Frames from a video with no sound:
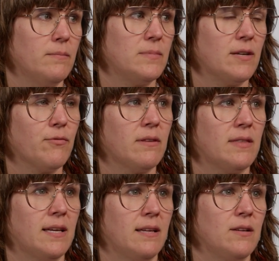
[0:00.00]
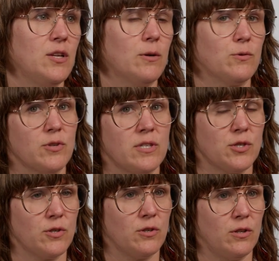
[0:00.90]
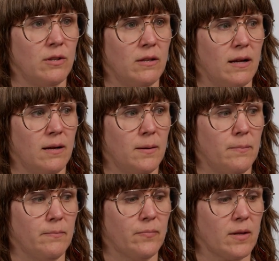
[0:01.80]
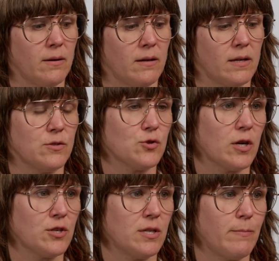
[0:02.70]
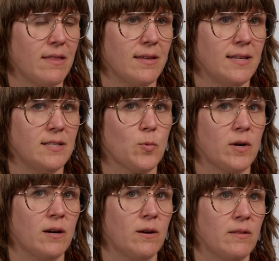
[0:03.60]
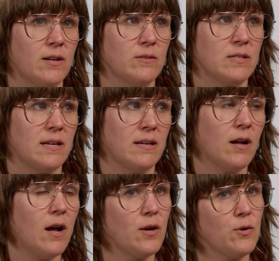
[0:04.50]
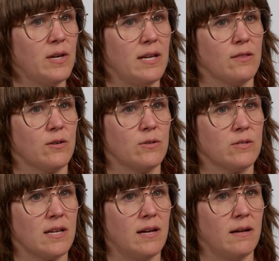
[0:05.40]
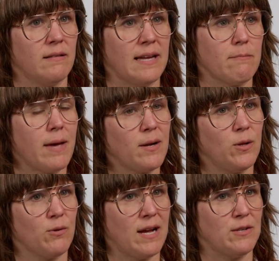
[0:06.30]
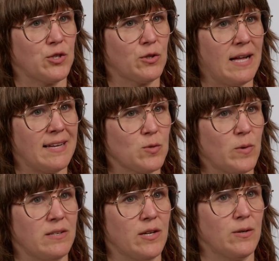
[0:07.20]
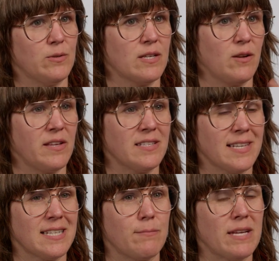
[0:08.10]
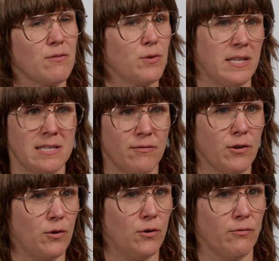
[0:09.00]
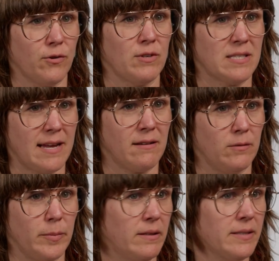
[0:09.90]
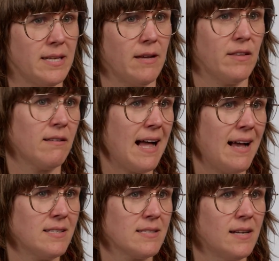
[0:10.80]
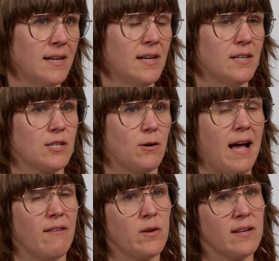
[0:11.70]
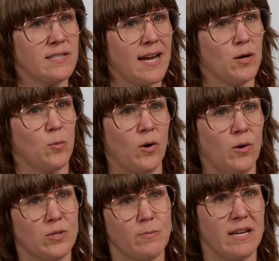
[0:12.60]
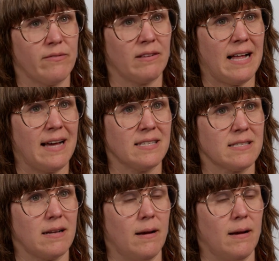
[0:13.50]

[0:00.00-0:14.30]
different than traditional construction methods where there's concrete, there's metal around your glass windows and all these things. It makes it really difficult for recyclability of the glass. So having entire walls made of glass